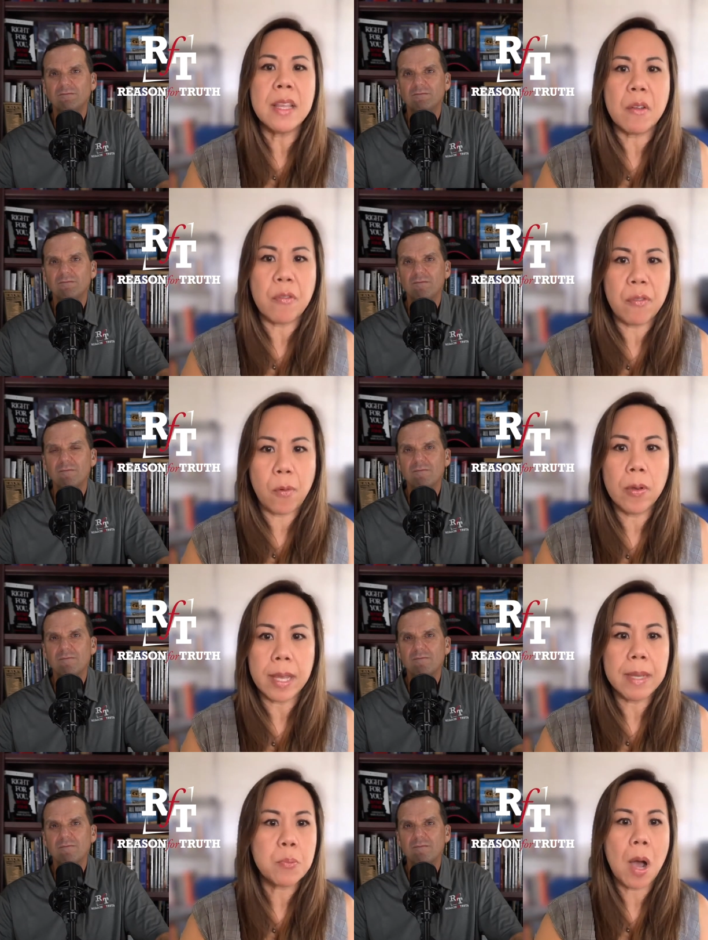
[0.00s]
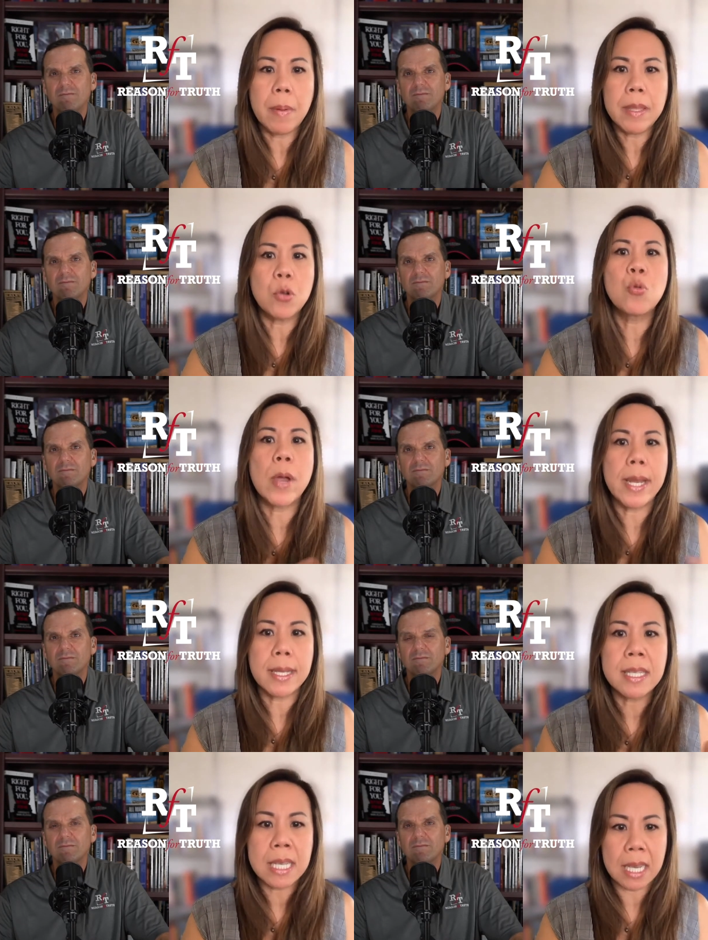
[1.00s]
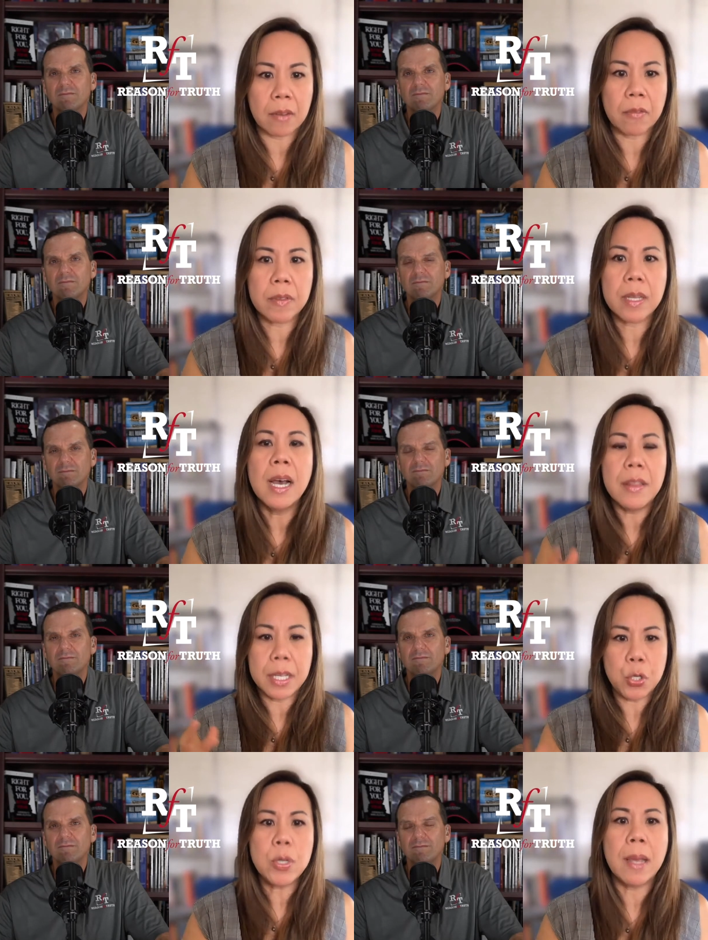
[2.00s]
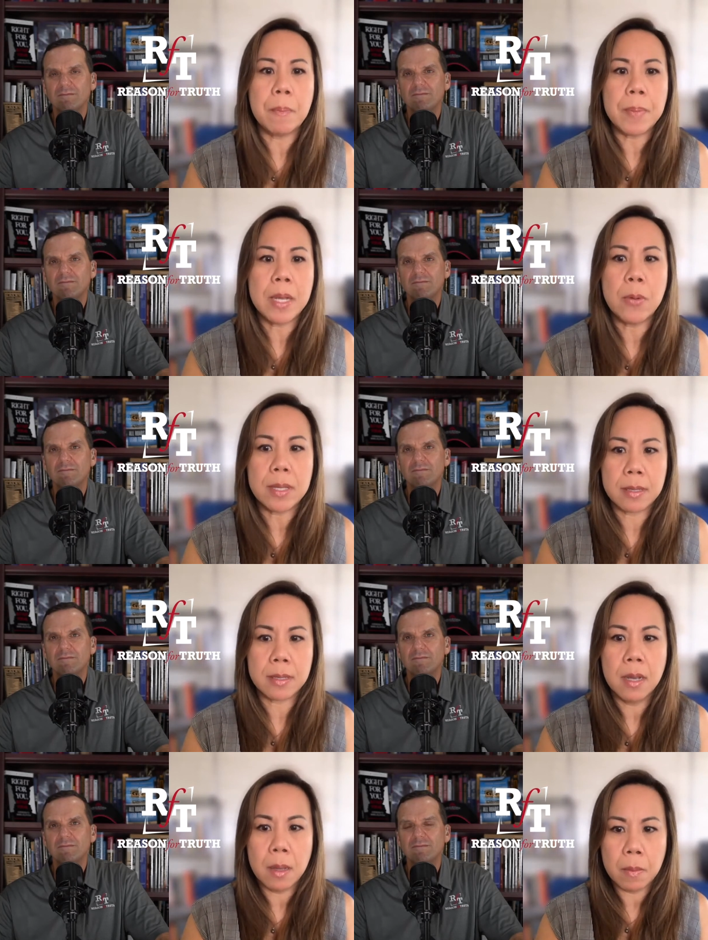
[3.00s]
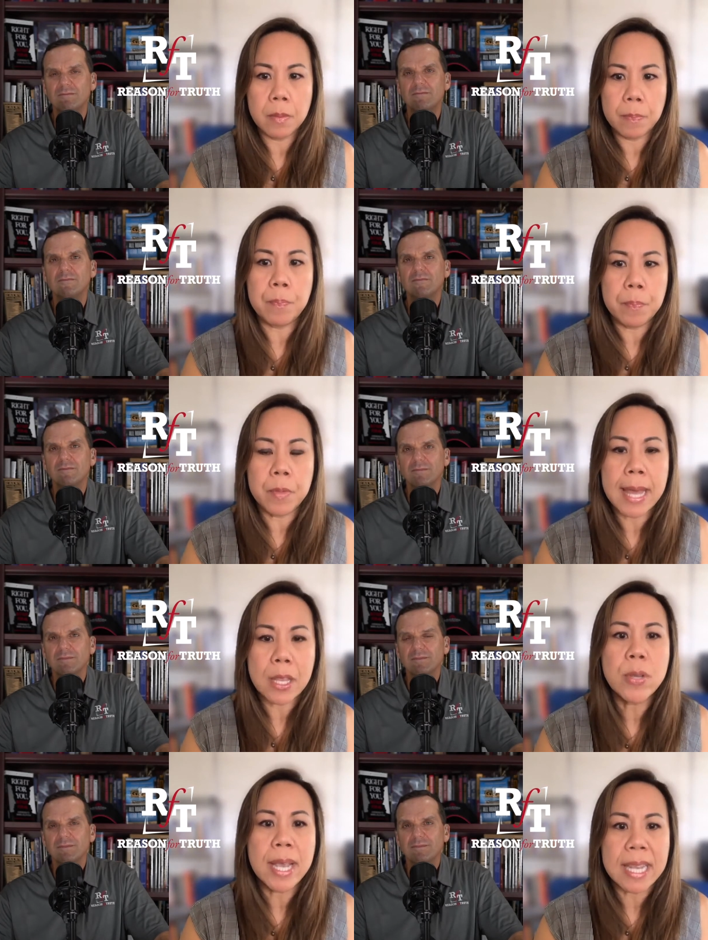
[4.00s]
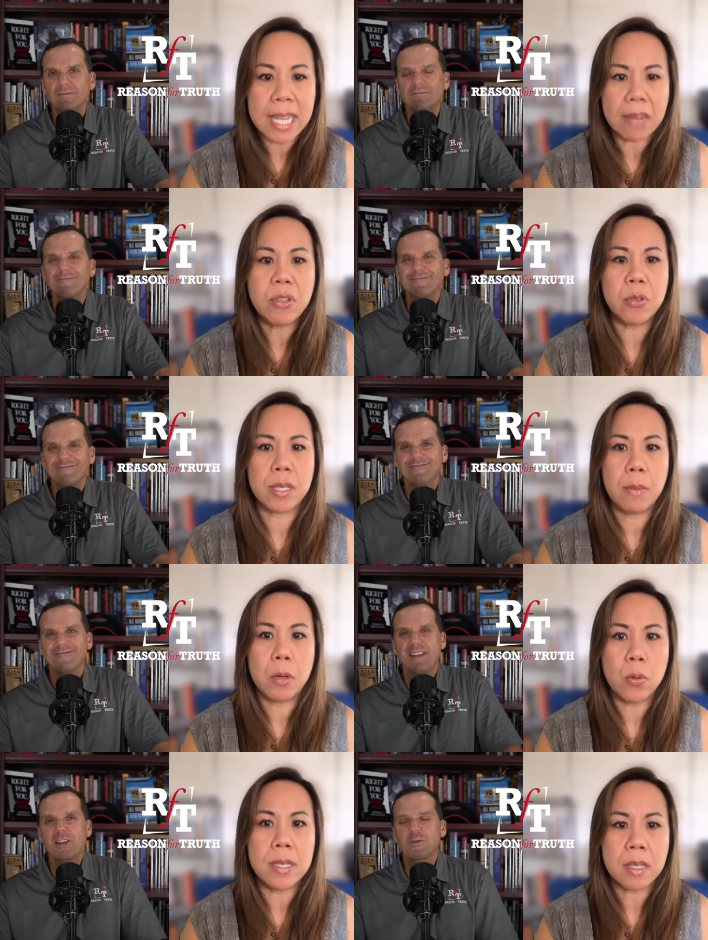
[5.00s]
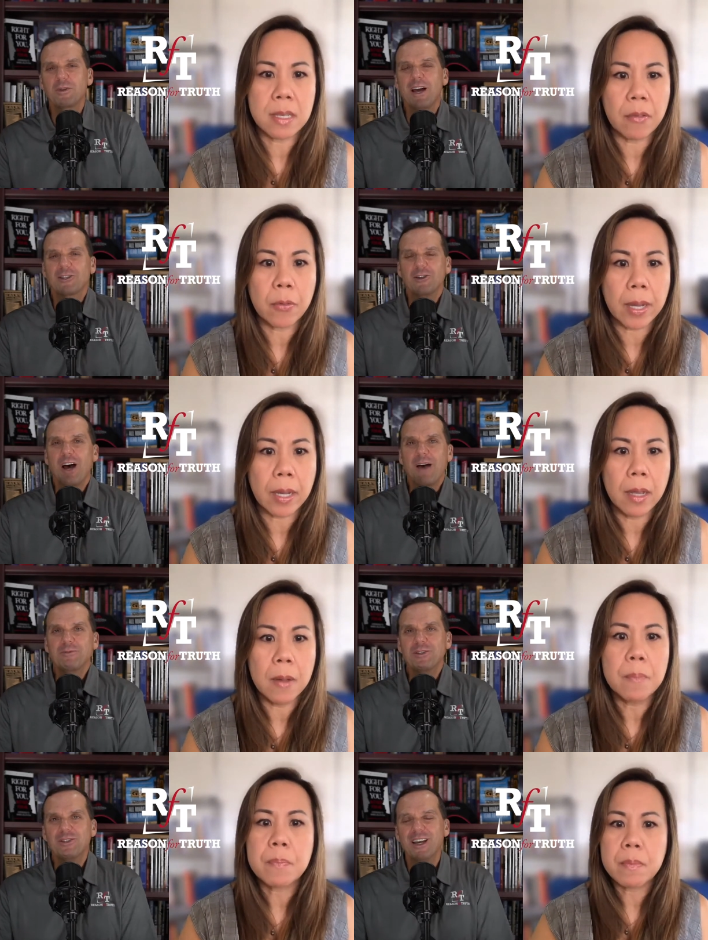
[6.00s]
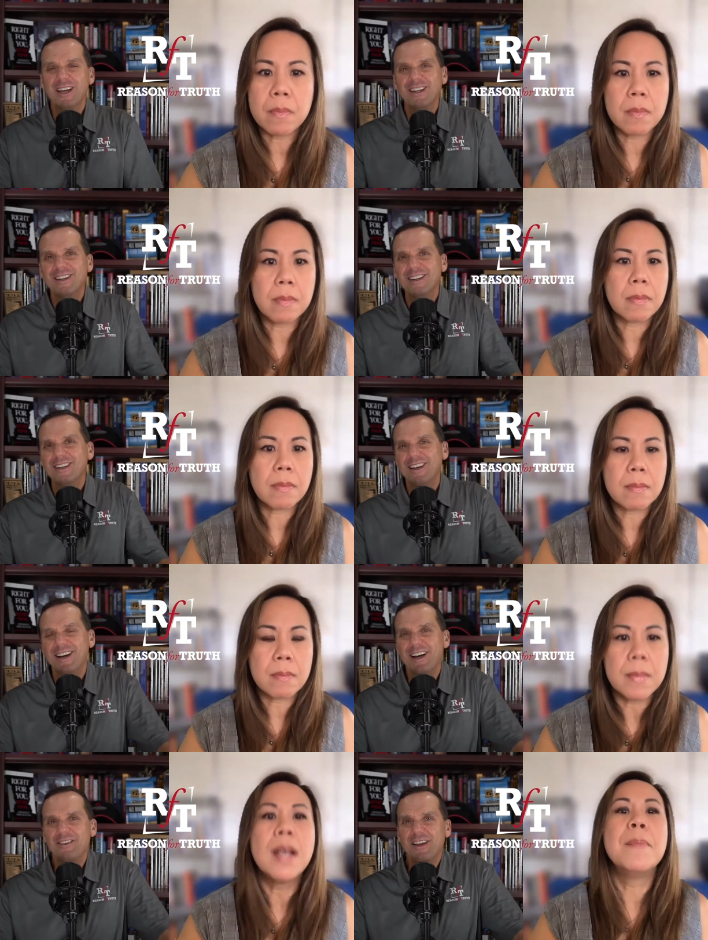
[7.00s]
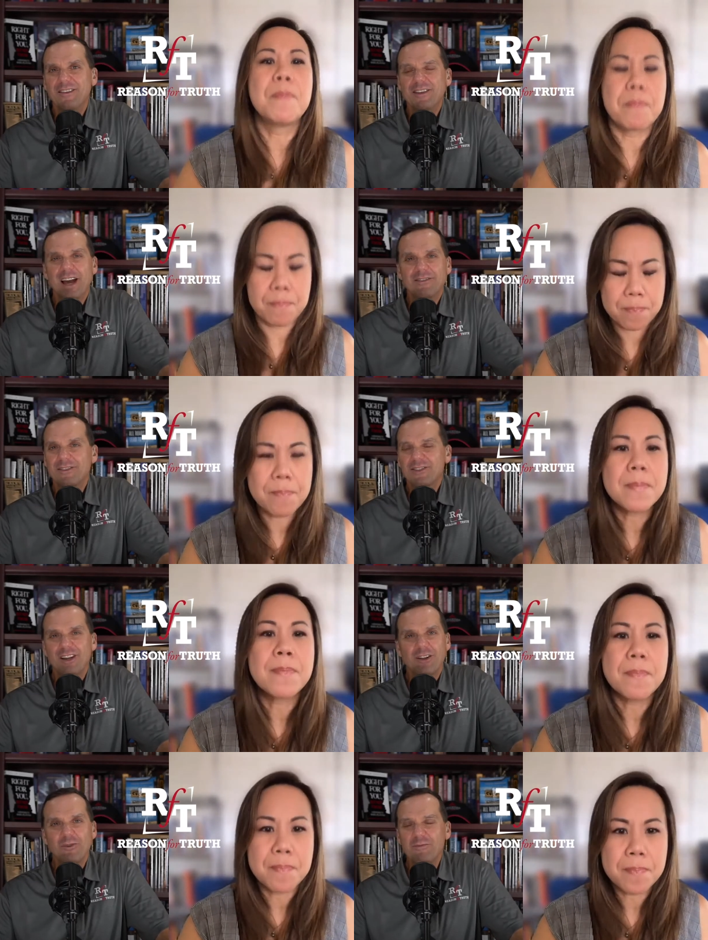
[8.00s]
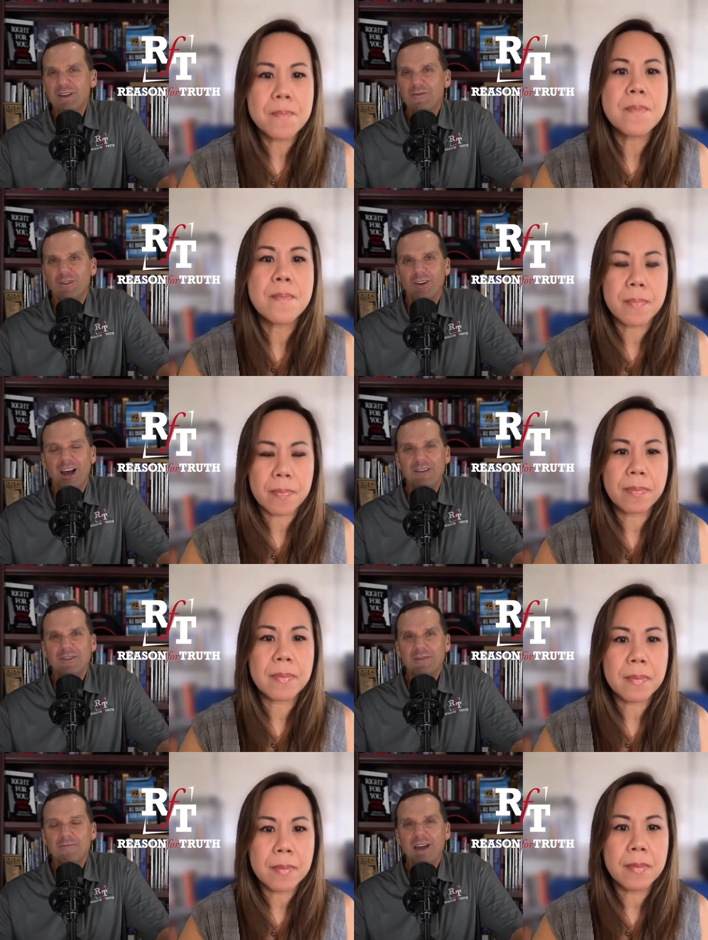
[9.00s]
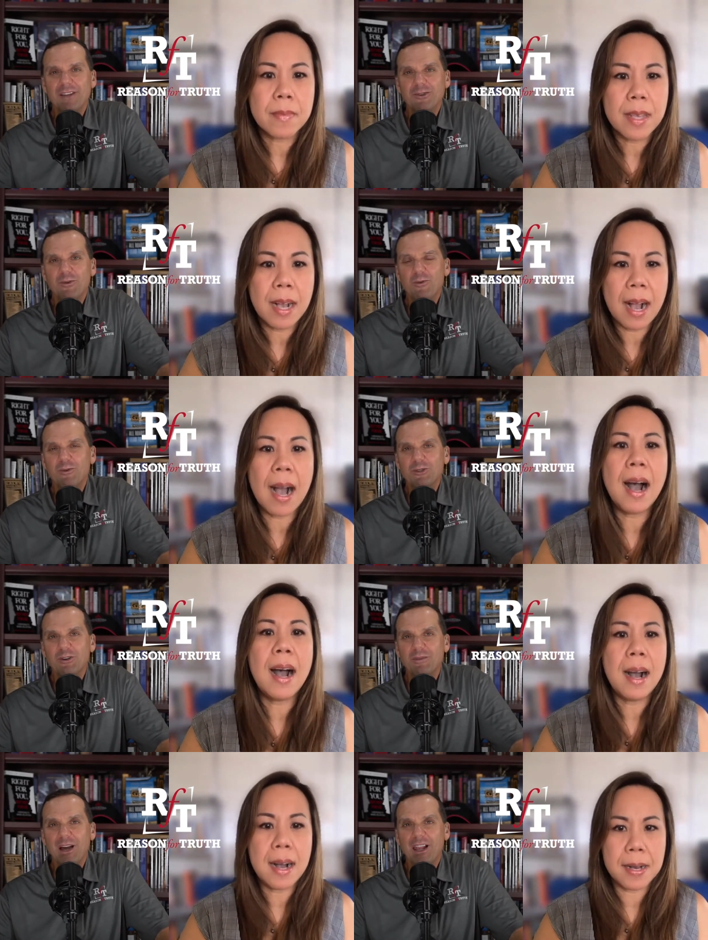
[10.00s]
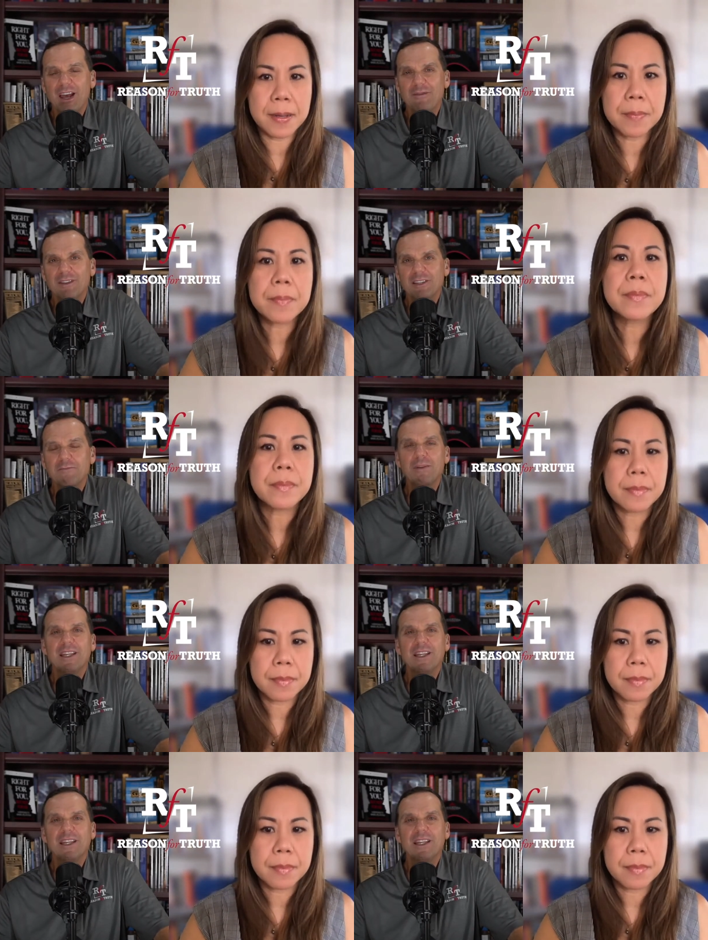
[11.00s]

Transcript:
Speaker 1: for them is probably the greatest gift mm. that hmm. you can that you can give to someone. That's
Speaker 2: what Dr. Dobson said. Uh, it stuck with me for life. It's a major cornerstone of my life, and that's be